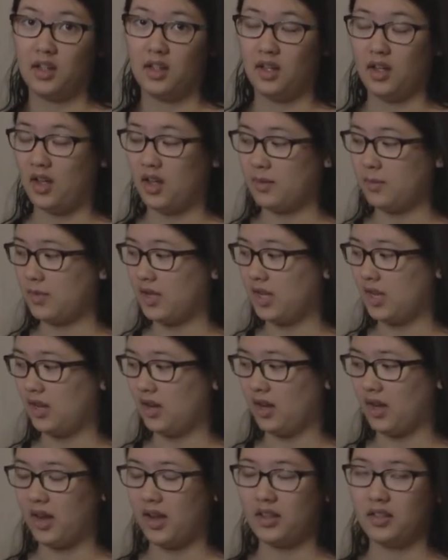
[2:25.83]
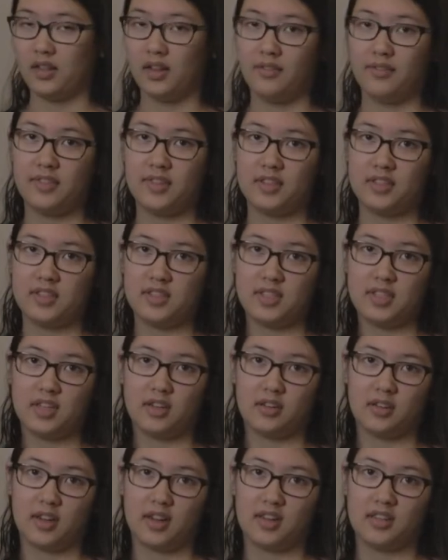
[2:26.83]
I mean, I love this
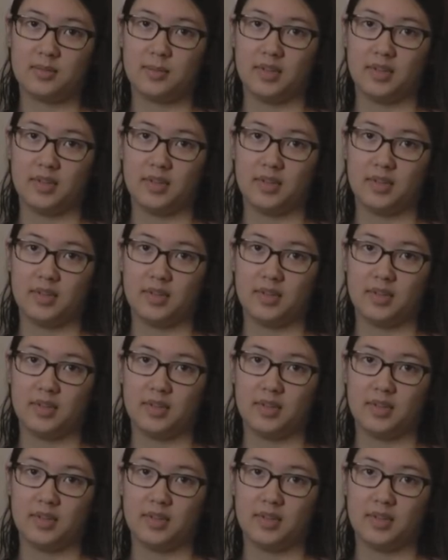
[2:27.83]
series,